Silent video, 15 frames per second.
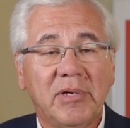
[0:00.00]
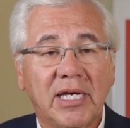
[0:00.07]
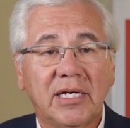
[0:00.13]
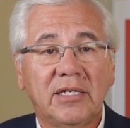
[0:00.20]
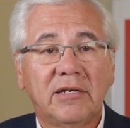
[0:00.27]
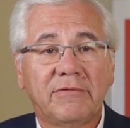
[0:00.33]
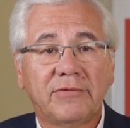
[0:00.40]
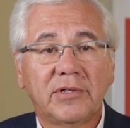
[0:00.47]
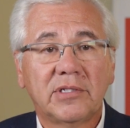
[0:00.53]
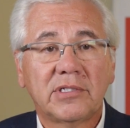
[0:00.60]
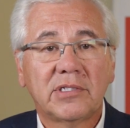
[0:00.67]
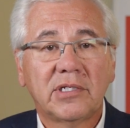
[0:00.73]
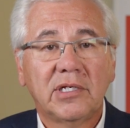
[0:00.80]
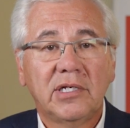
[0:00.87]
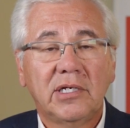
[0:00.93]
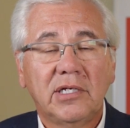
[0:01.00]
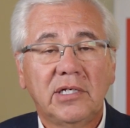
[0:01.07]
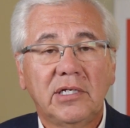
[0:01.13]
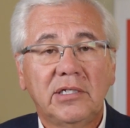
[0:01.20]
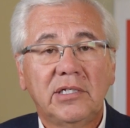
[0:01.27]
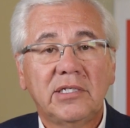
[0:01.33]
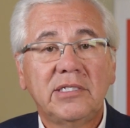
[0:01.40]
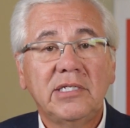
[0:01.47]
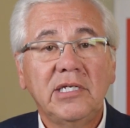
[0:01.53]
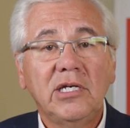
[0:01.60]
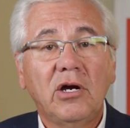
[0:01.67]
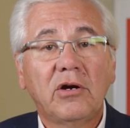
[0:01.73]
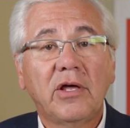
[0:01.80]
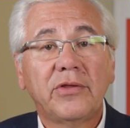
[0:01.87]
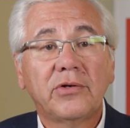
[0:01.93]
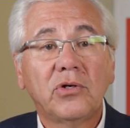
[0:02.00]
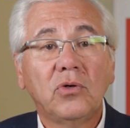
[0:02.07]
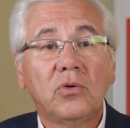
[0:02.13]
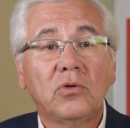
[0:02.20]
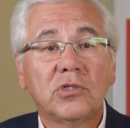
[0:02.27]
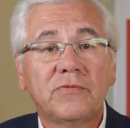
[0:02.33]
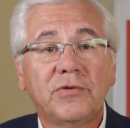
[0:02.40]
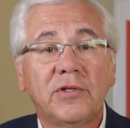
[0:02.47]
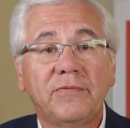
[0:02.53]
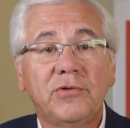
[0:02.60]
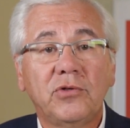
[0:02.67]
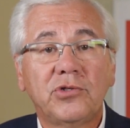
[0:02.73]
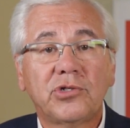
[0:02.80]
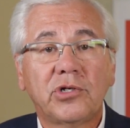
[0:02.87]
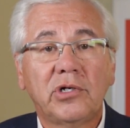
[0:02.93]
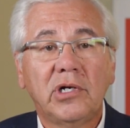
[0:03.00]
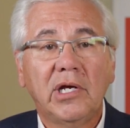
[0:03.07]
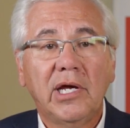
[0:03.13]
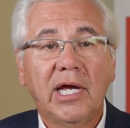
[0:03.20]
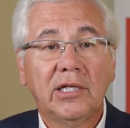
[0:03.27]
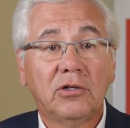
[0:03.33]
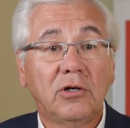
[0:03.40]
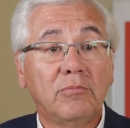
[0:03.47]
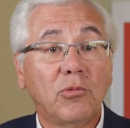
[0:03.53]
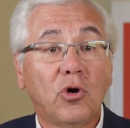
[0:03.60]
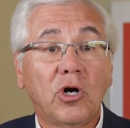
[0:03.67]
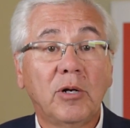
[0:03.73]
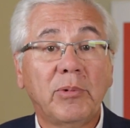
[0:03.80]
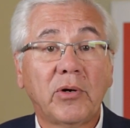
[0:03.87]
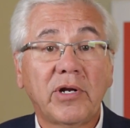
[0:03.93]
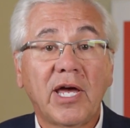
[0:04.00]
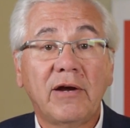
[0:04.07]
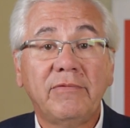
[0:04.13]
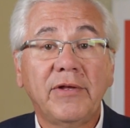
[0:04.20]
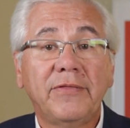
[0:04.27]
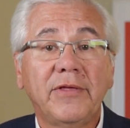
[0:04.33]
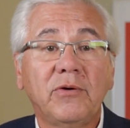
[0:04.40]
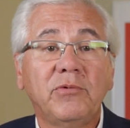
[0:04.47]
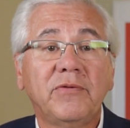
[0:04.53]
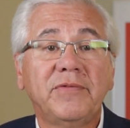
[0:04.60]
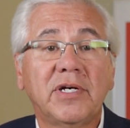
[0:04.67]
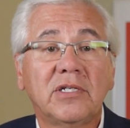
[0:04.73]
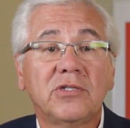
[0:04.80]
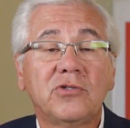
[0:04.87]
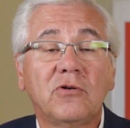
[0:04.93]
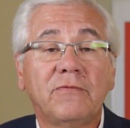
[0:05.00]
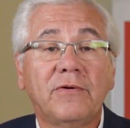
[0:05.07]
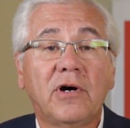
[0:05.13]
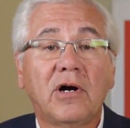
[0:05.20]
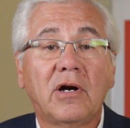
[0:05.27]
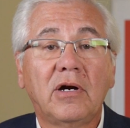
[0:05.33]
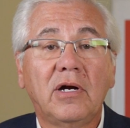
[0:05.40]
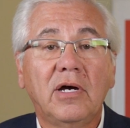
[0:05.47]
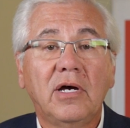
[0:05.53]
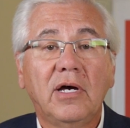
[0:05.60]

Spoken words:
make a difference. To see our other goals for the future and learn more about everything we've done so far,